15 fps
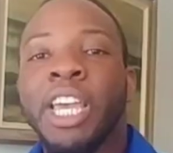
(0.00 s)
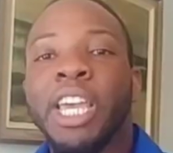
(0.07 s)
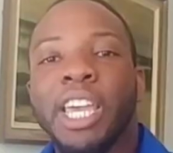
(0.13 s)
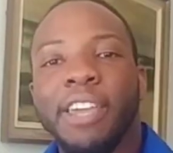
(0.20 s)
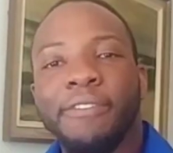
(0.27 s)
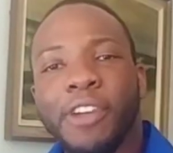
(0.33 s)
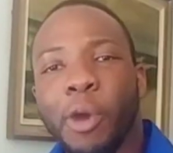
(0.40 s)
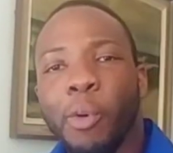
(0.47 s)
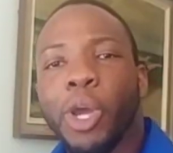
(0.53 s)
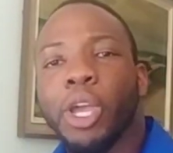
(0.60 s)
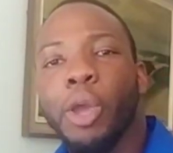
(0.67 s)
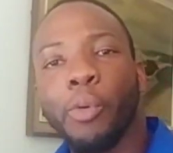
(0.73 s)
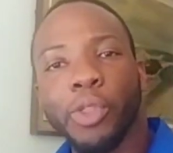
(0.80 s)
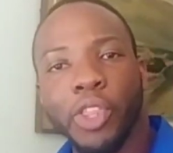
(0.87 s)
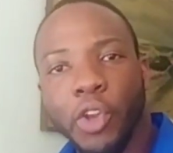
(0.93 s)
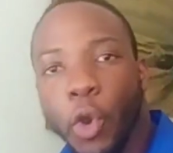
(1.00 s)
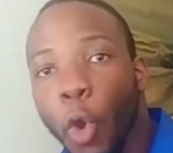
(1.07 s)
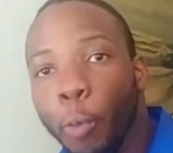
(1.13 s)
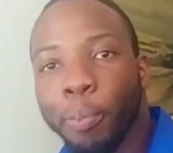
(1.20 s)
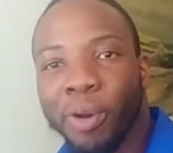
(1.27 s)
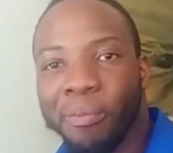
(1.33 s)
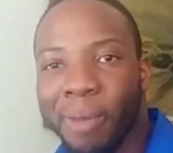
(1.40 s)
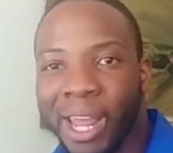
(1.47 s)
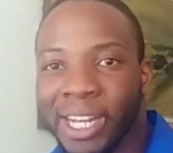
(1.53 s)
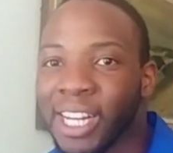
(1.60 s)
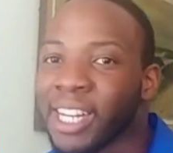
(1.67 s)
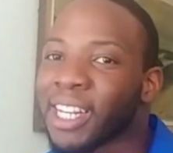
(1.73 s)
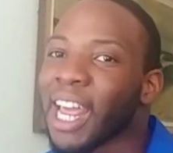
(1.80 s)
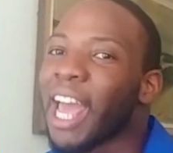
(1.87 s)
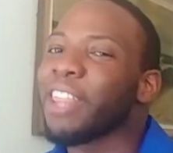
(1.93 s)
If you're working with an open
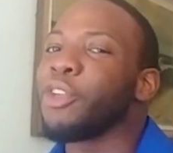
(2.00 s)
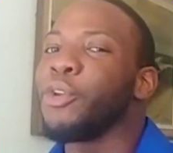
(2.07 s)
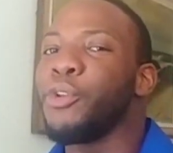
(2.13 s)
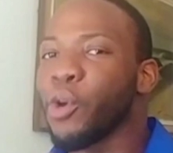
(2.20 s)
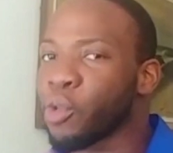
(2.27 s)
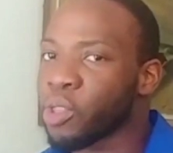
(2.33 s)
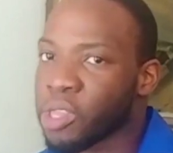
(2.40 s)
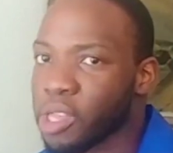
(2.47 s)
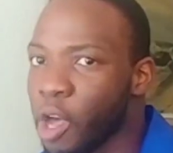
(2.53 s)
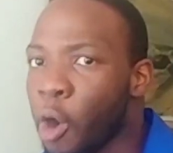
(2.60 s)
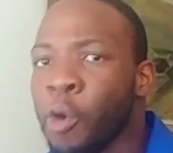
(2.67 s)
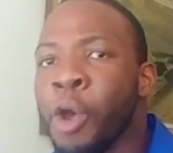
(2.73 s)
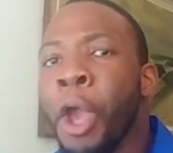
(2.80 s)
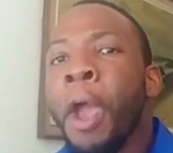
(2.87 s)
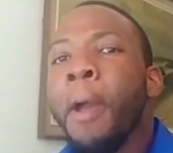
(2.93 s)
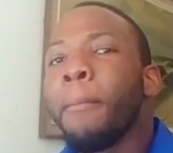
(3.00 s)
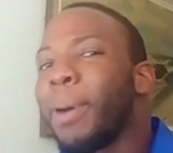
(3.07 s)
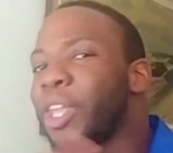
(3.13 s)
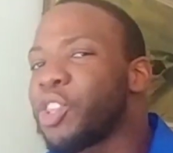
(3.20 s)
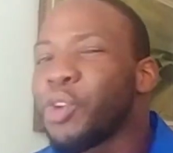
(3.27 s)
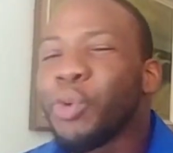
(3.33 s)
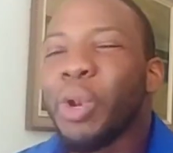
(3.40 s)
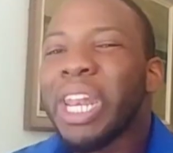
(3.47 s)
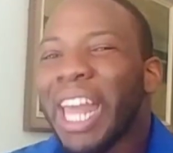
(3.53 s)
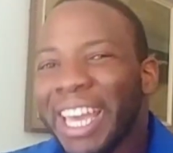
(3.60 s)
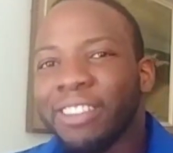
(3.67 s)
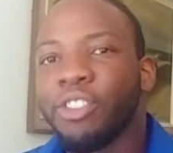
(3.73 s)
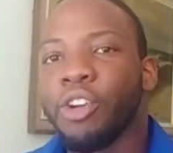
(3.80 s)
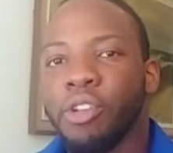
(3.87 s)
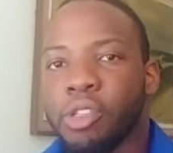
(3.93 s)
mandate and you don't sell, but you like
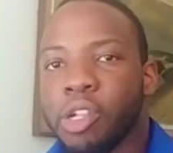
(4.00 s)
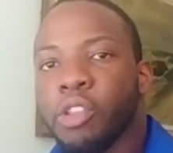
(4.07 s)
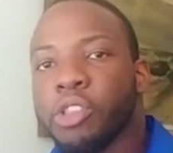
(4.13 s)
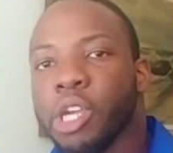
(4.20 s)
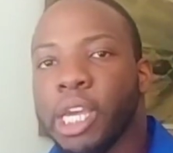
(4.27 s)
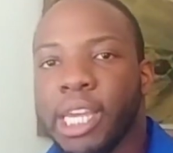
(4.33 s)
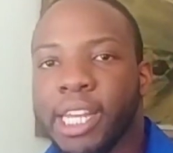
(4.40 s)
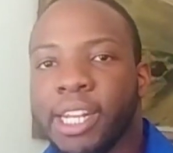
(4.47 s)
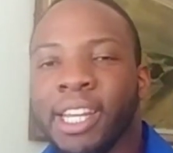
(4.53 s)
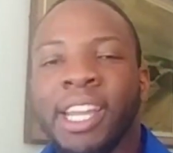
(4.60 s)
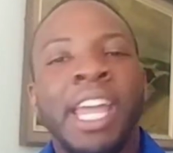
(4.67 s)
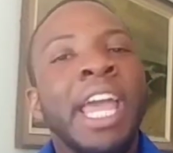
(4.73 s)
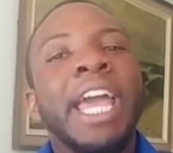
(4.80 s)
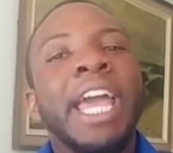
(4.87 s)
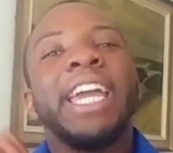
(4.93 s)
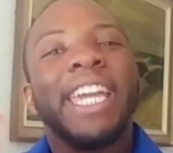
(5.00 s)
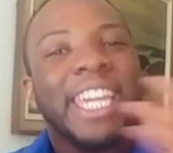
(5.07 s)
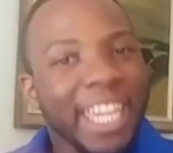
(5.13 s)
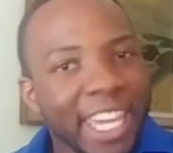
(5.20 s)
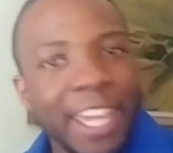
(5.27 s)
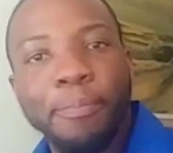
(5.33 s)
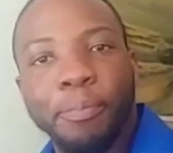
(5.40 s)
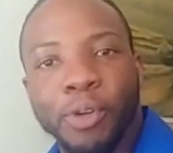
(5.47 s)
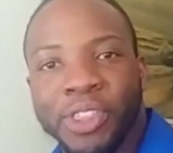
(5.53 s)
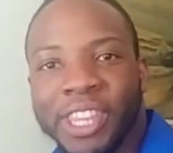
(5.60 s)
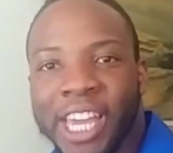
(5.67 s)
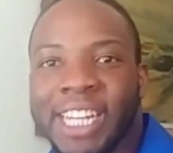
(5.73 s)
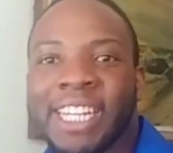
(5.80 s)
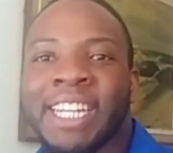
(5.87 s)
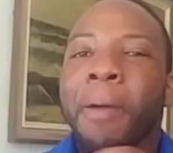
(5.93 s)
the results you're getting, keep with
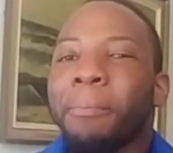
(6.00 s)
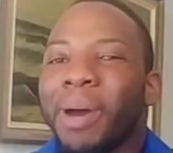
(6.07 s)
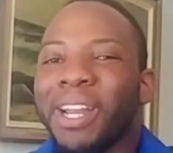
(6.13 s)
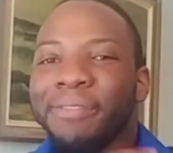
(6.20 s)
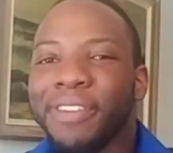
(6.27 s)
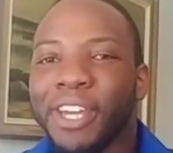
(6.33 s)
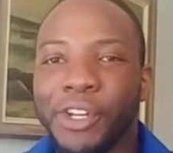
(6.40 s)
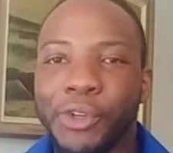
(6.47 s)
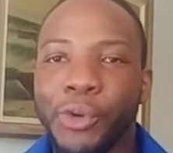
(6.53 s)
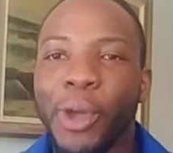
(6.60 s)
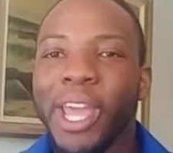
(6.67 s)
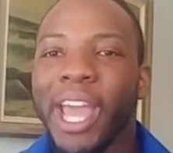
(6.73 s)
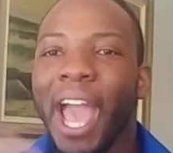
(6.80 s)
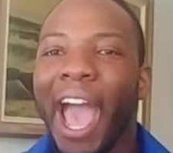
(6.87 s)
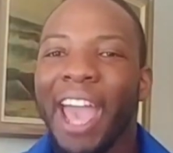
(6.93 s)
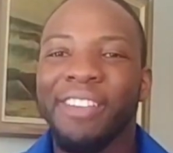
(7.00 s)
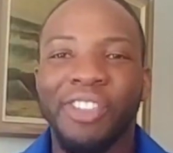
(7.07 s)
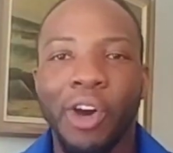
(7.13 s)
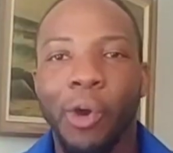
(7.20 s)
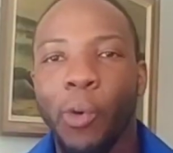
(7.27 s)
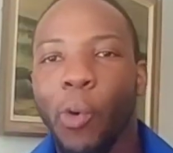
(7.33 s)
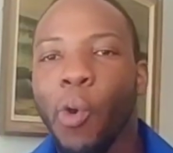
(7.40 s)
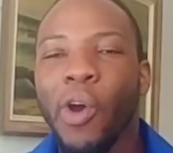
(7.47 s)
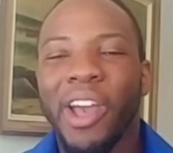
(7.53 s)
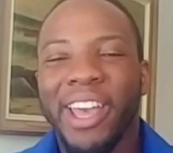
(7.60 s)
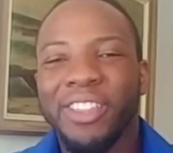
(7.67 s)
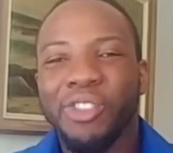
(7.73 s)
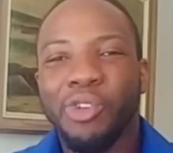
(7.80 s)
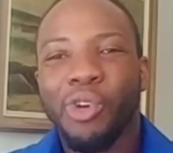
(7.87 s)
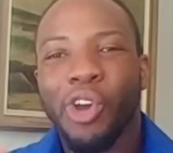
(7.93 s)
that. But if you're doing either or
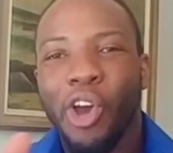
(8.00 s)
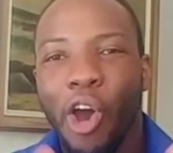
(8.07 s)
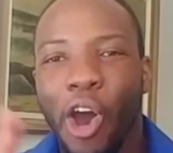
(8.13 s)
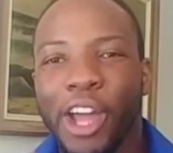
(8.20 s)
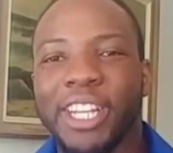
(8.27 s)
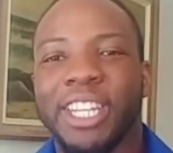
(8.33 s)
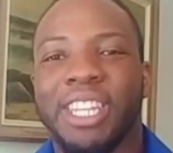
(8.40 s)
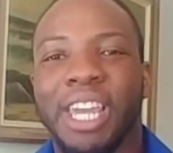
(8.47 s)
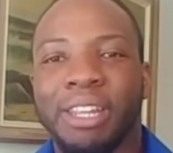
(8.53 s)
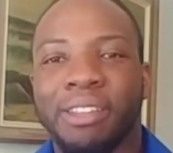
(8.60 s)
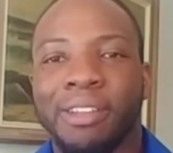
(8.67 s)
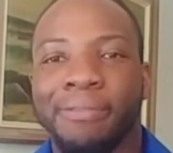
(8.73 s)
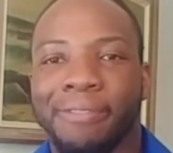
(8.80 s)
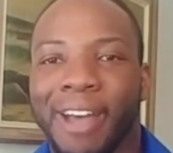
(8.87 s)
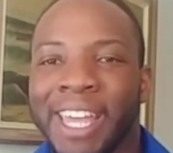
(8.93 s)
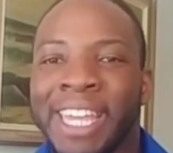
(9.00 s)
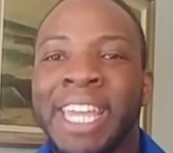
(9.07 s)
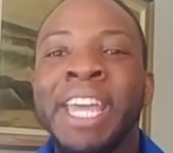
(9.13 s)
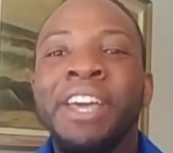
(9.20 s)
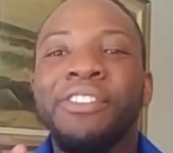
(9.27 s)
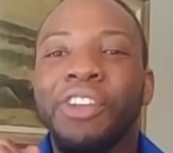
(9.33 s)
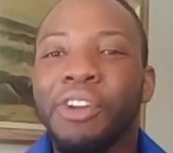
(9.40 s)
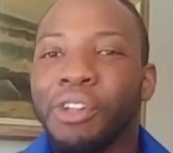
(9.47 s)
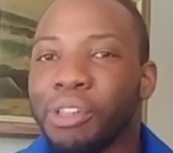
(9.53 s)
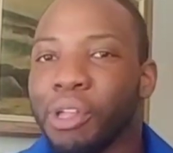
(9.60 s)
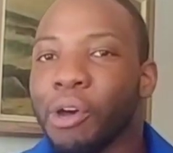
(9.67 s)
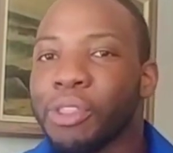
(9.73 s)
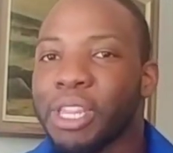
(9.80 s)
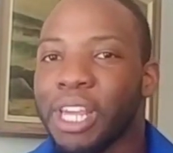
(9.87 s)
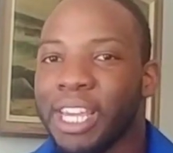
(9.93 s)
and you can't justify the
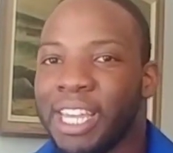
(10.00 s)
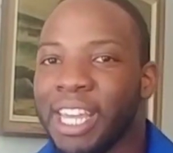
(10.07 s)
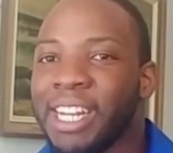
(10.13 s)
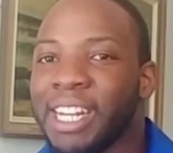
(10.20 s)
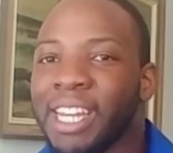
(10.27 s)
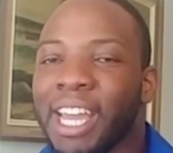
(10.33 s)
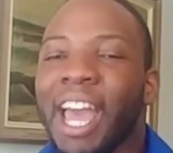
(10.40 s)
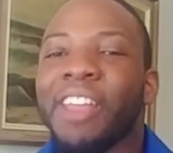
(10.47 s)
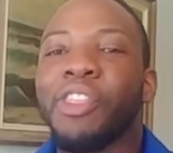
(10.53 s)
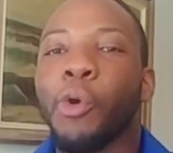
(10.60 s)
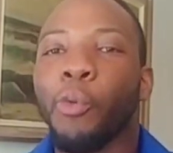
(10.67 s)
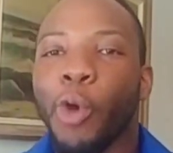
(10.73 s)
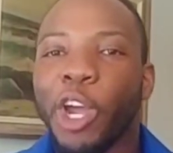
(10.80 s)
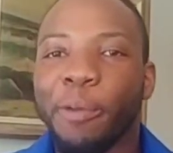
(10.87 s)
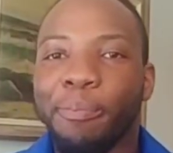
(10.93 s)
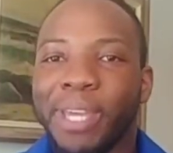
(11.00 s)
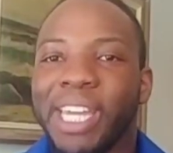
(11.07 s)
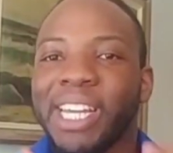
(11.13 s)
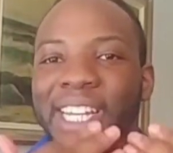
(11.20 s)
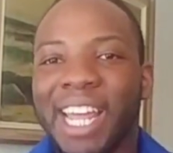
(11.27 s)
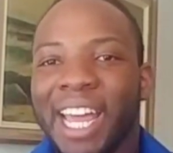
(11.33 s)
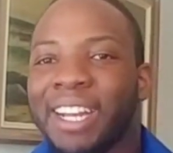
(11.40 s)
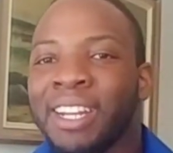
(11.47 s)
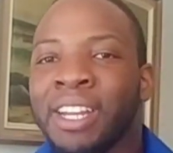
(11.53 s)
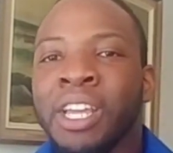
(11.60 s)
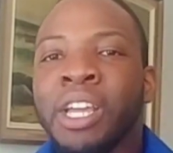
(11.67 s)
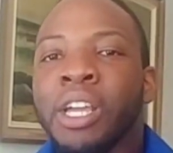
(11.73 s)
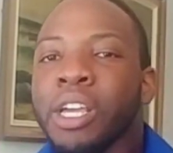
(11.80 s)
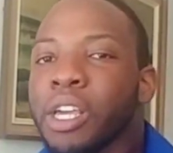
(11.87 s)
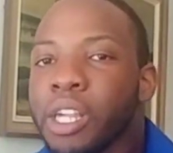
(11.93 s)
results you're getting and the work being done,
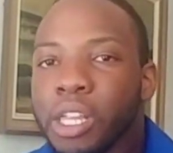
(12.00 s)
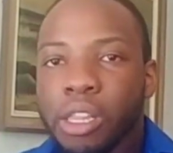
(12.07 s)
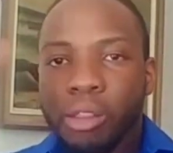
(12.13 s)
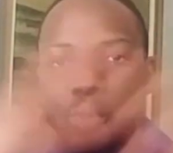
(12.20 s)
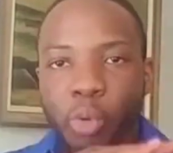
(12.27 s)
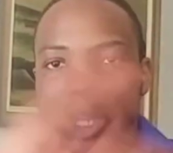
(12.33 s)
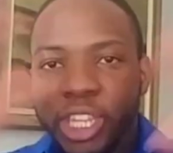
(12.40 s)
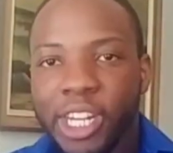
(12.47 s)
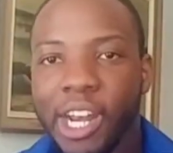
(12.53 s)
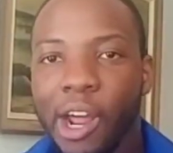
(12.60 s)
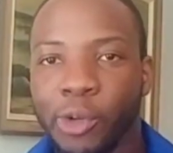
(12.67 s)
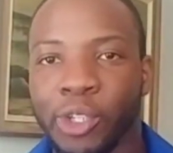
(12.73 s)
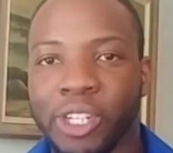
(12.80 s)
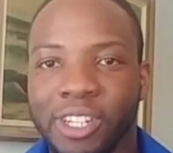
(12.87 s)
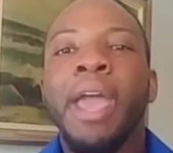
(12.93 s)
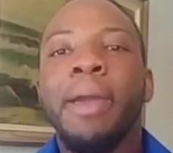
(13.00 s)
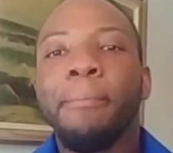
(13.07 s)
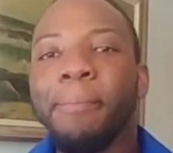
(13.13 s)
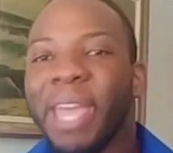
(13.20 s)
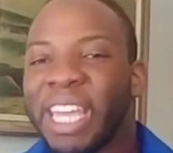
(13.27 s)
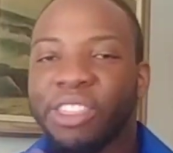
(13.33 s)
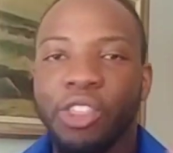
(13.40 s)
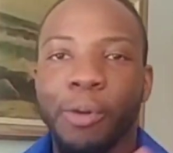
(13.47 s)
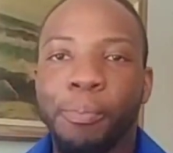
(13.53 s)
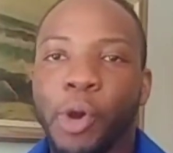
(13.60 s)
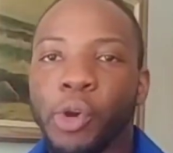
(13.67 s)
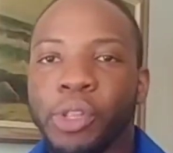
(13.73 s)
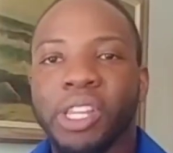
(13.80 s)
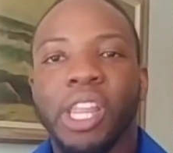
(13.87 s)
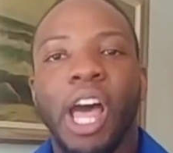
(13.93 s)
switch it out. Make the
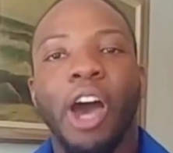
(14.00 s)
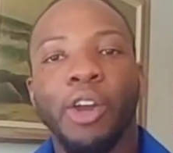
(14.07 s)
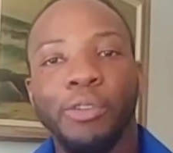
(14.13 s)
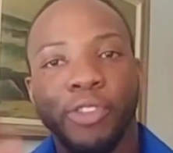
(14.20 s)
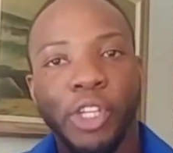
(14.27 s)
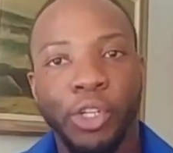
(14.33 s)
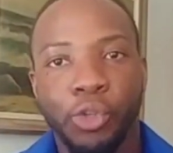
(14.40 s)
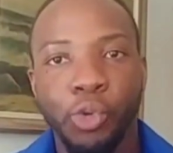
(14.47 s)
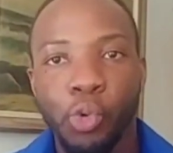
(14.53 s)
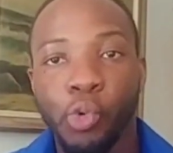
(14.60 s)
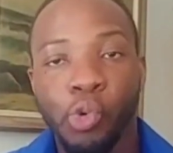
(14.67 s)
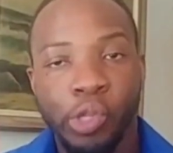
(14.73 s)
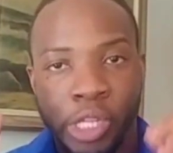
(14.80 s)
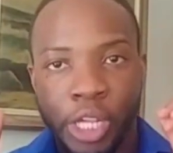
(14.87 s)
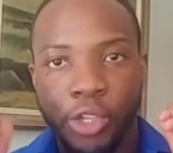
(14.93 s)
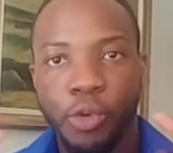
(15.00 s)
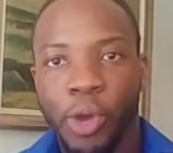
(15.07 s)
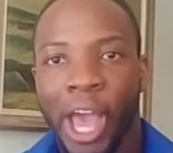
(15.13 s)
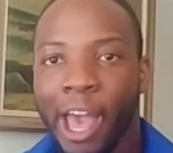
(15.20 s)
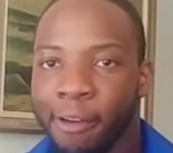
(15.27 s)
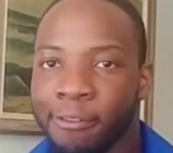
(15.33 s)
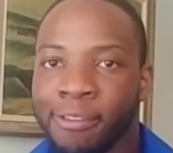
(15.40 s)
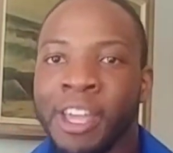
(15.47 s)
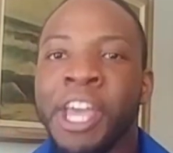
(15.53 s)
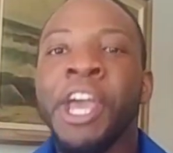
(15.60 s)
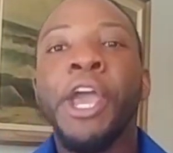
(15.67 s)
most out of the tools you have.